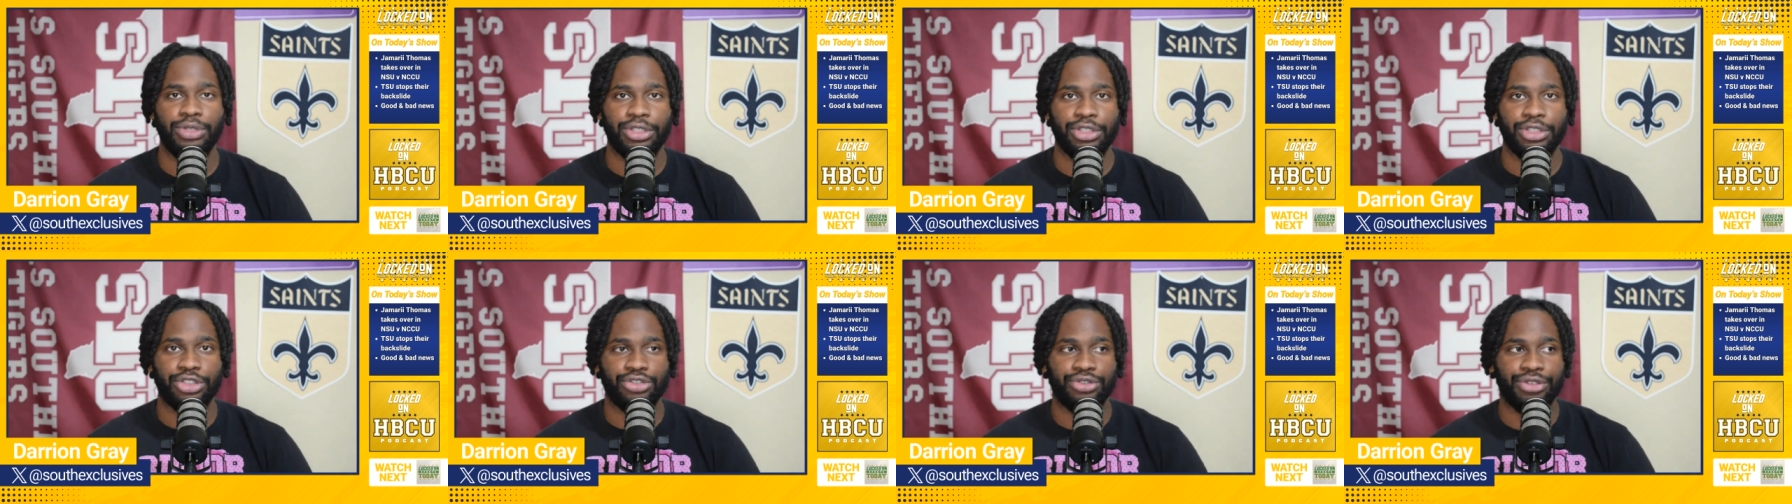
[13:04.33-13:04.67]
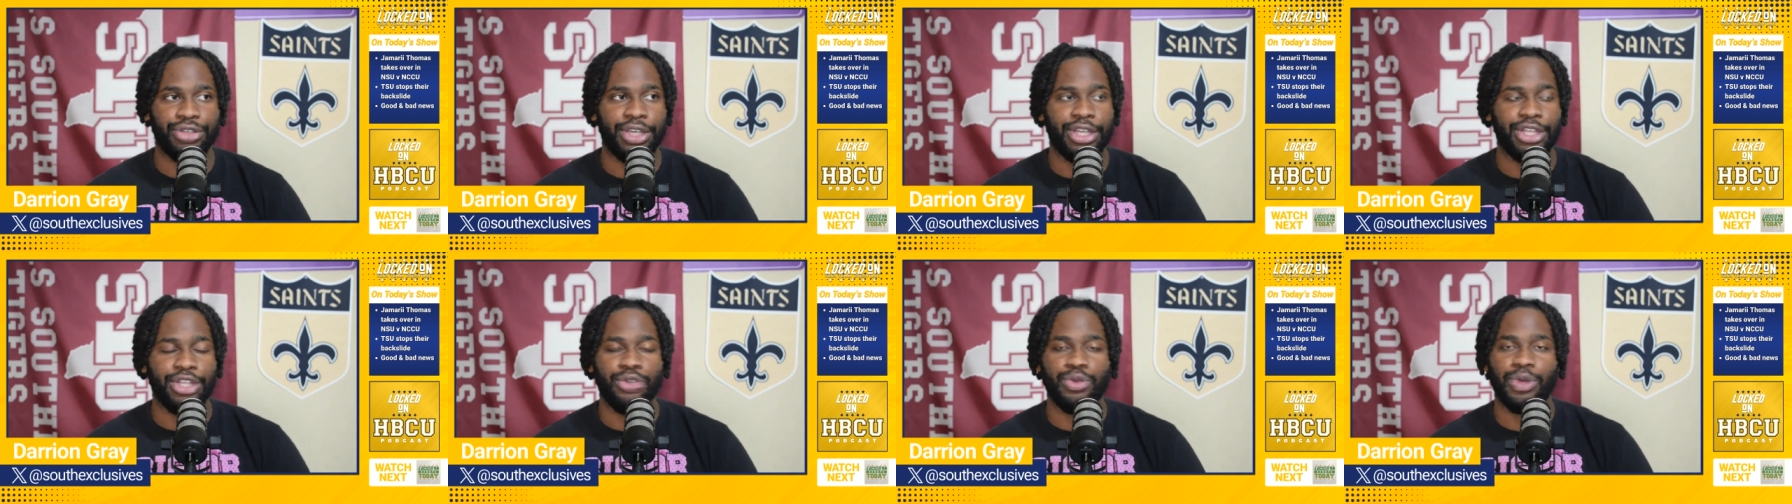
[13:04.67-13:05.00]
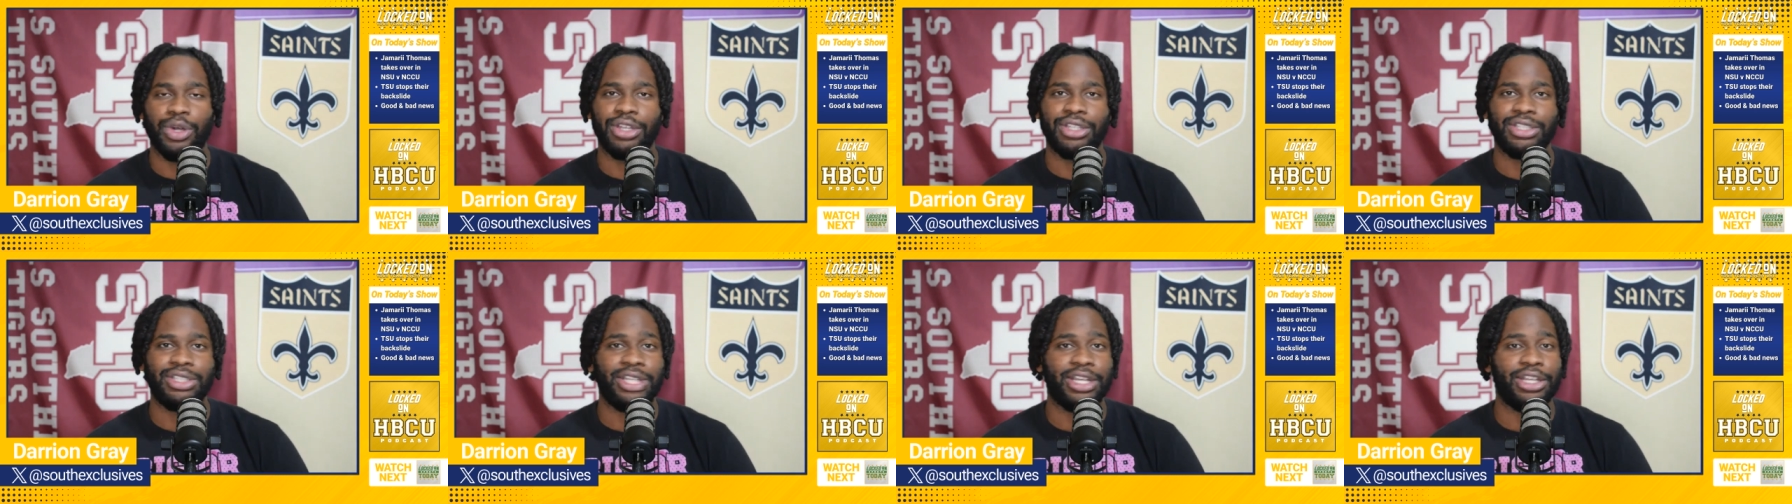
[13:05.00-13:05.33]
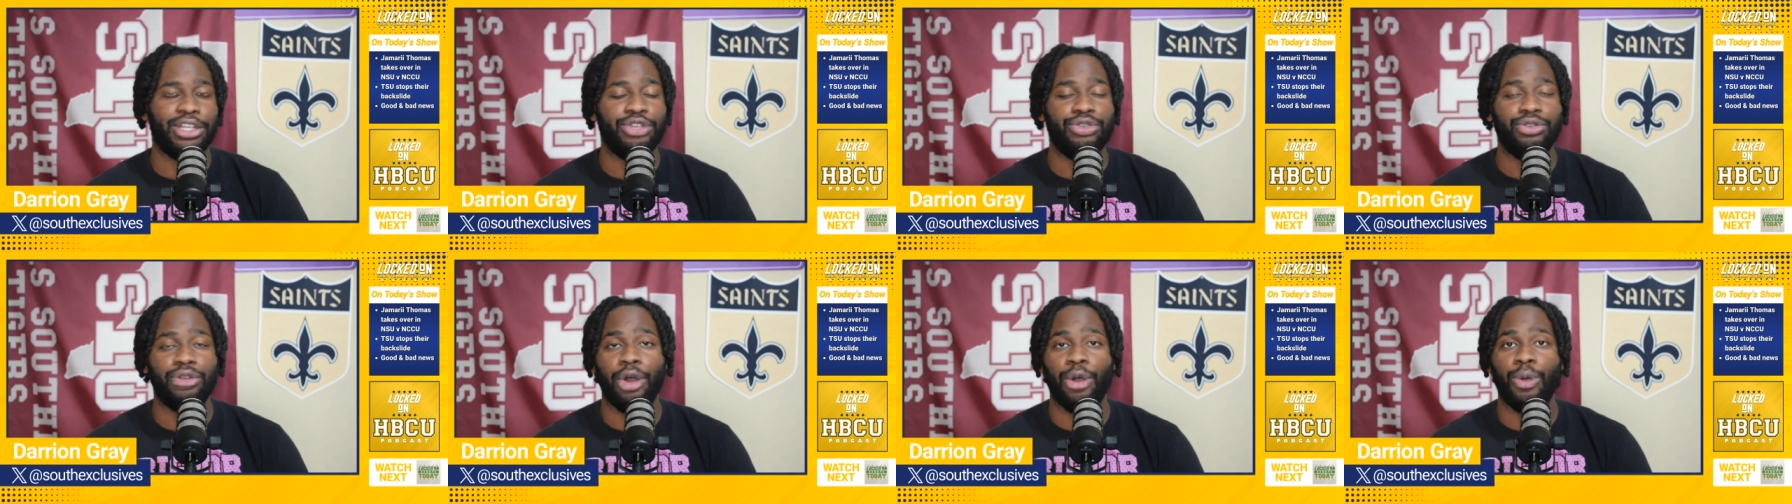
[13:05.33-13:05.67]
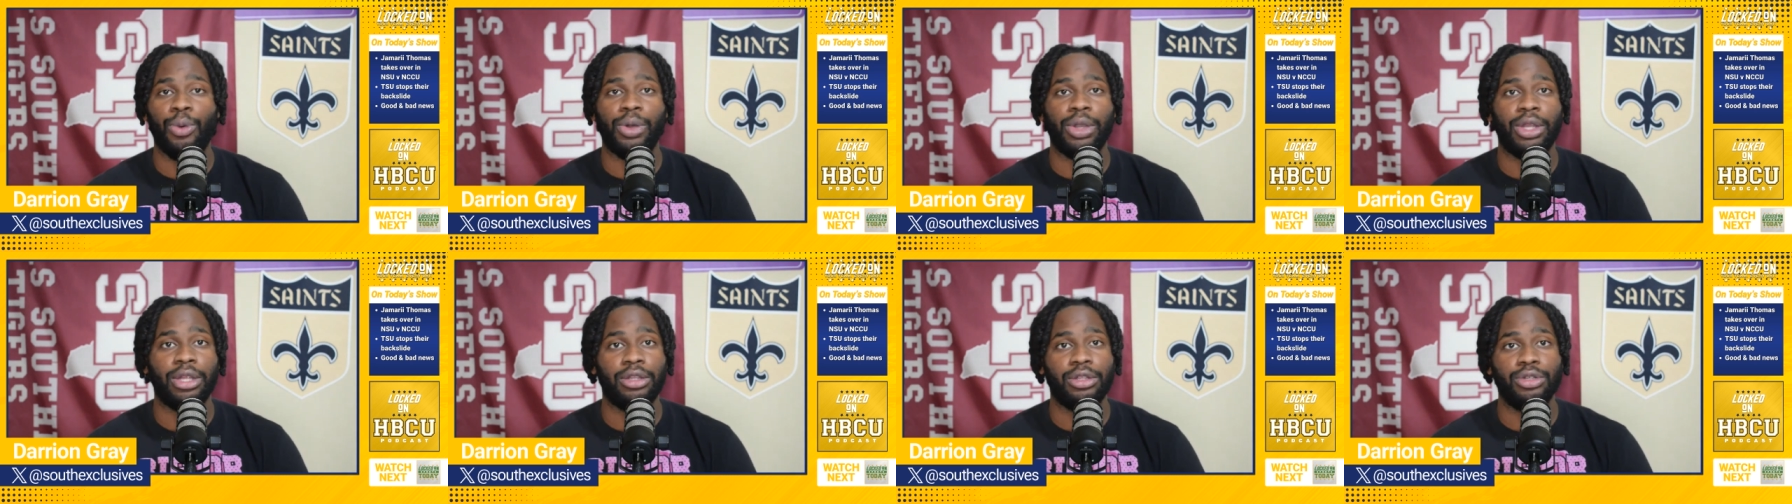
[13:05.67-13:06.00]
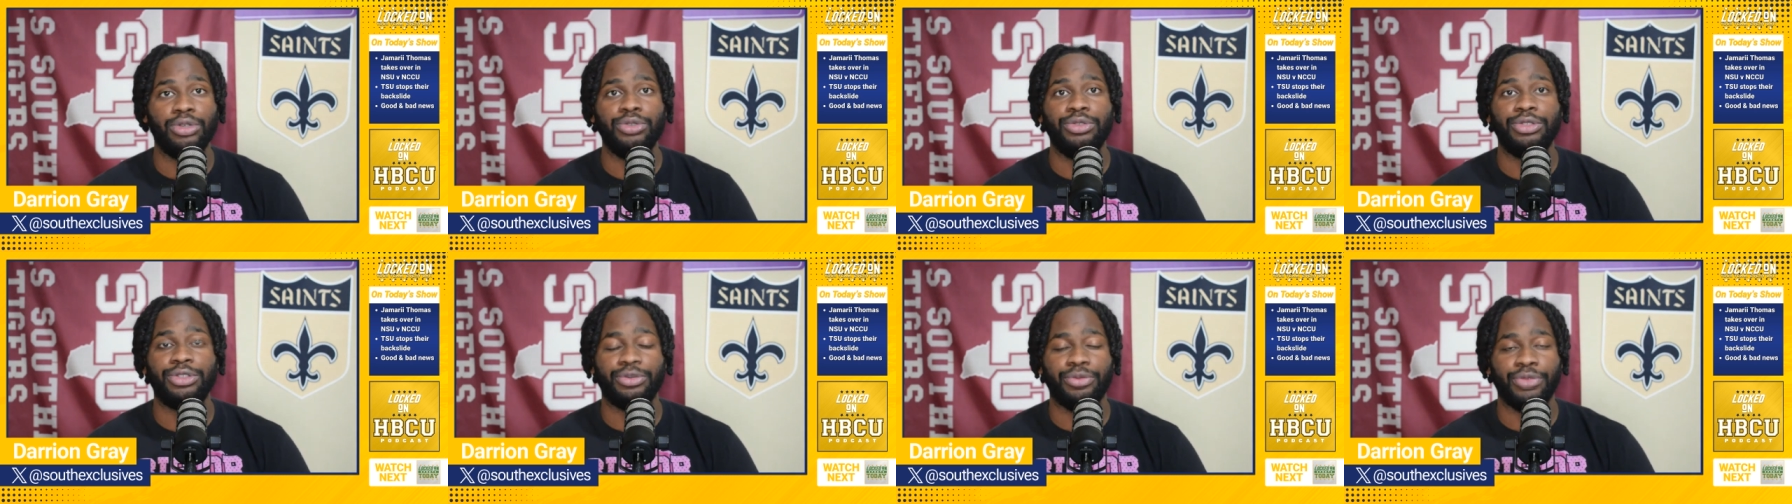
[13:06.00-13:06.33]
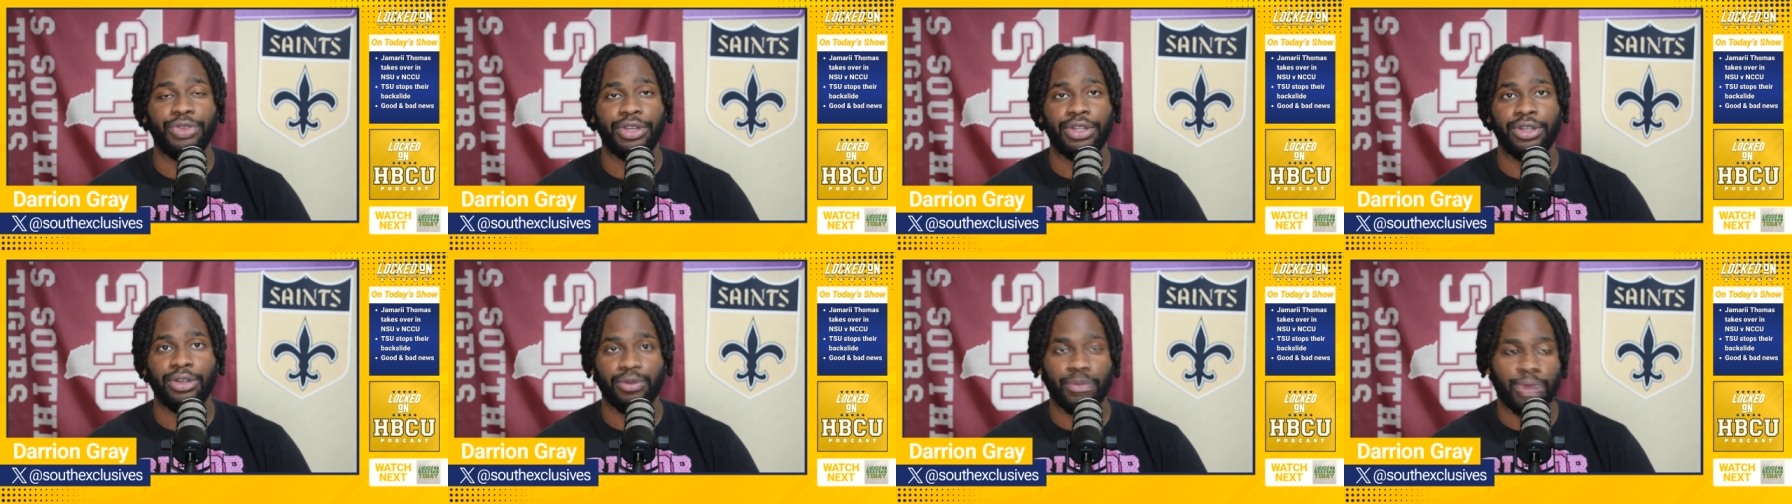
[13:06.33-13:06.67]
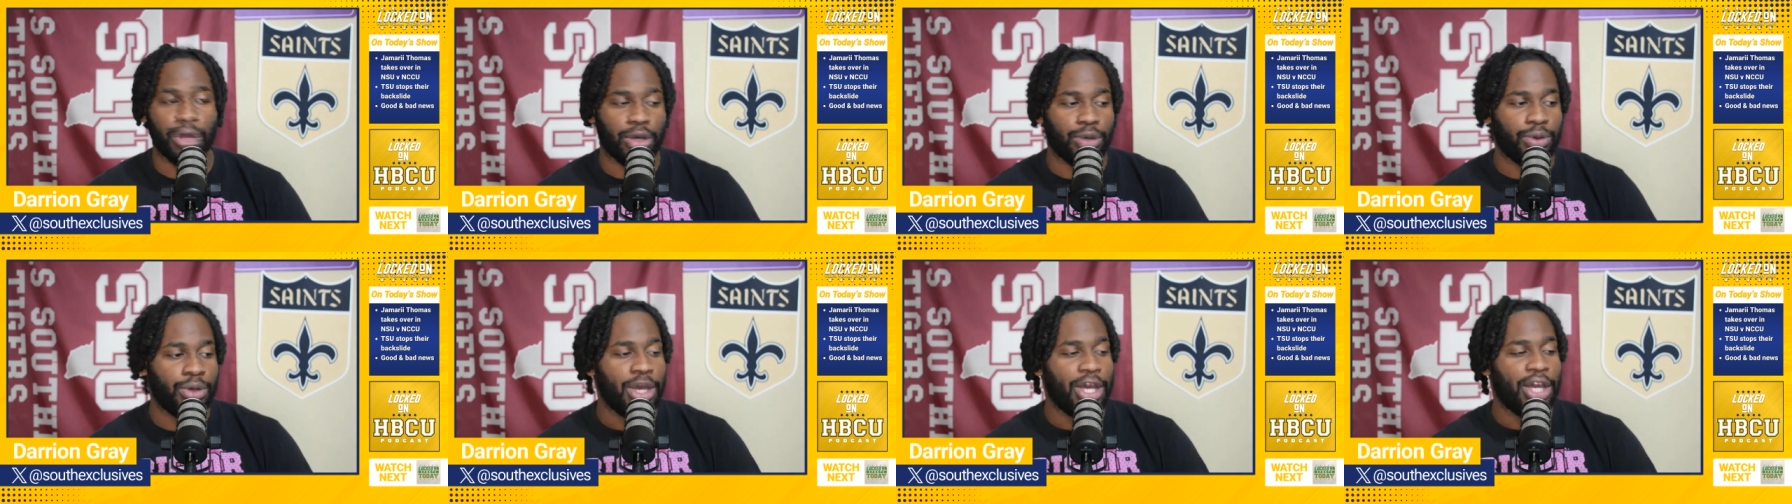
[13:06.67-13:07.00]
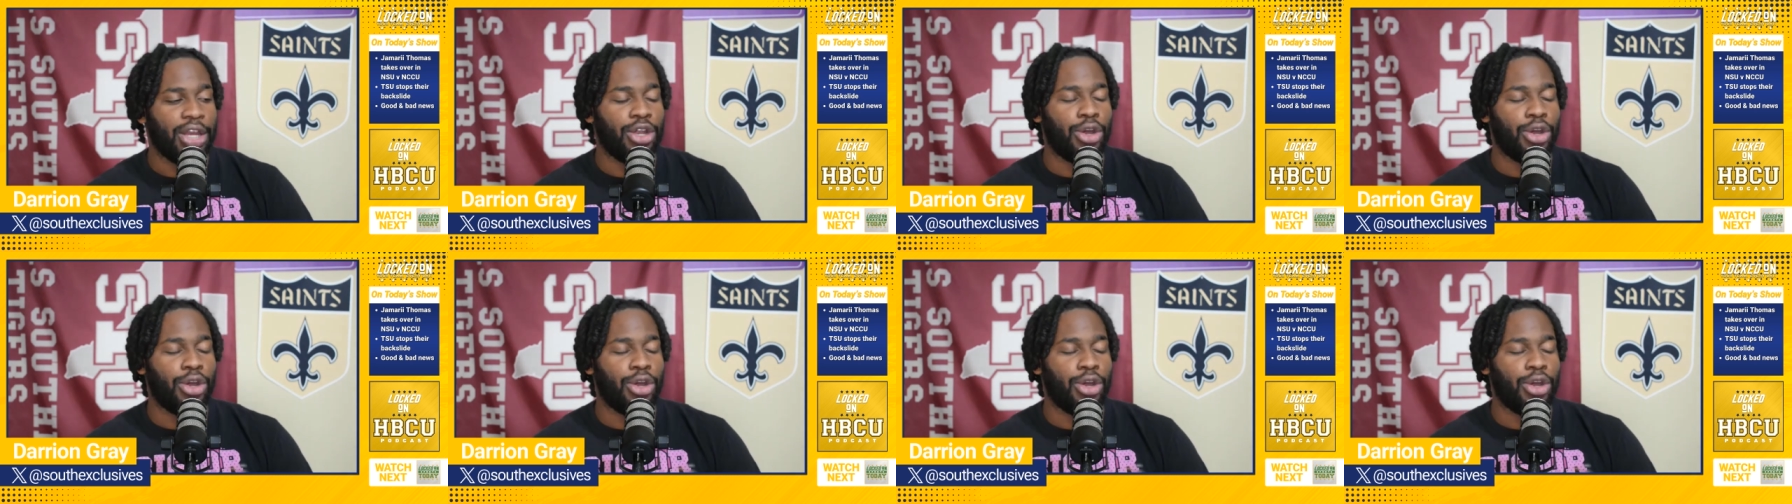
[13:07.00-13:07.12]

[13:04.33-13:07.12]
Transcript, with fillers: streak, and you understand you don't want to lose 3 in a row.